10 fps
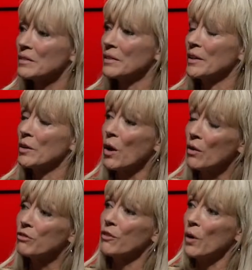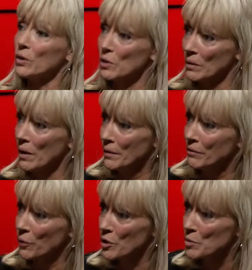let it all fall to law
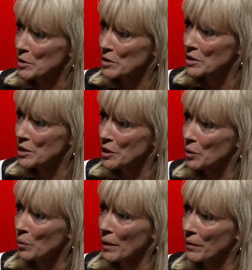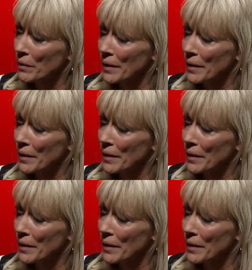enforcement to deal right. with.